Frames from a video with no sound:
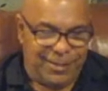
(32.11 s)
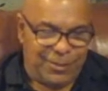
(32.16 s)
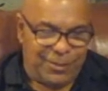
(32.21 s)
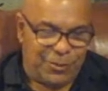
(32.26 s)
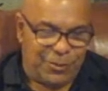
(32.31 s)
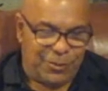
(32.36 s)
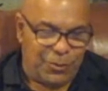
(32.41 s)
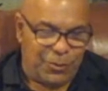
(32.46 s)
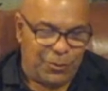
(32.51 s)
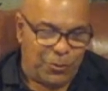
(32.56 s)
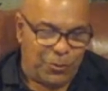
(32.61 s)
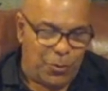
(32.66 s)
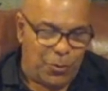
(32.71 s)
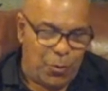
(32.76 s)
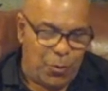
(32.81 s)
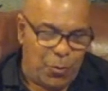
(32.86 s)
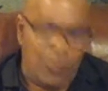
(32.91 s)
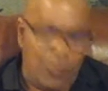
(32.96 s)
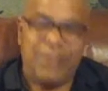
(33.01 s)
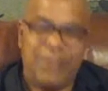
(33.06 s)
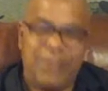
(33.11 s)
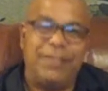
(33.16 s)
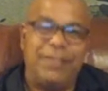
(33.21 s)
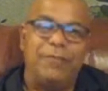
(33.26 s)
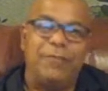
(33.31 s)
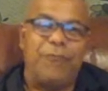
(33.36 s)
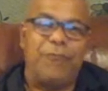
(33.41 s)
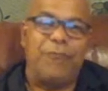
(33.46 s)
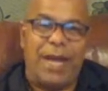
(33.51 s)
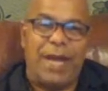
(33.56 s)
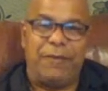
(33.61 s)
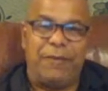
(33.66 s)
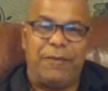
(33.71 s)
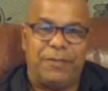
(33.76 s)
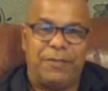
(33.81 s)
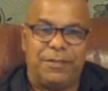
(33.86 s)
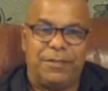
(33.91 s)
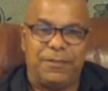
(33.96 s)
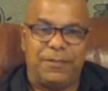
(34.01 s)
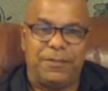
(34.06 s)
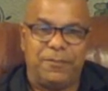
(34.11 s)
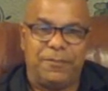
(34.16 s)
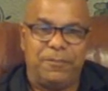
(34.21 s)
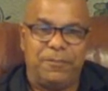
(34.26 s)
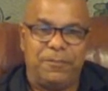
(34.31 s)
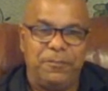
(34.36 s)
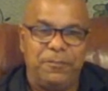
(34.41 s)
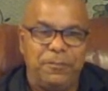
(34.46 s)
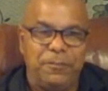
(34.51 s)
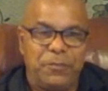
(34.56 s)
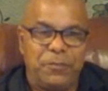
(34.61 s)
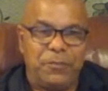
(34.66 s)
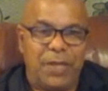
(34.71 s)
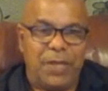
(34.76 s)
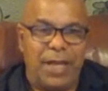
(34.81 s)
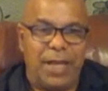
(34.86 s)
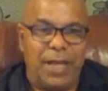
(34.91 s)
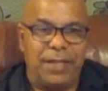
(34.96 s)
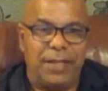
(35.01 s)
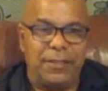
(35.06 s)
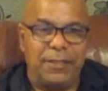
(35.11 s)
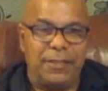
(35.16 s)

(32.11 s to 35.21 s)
So what is a virus? And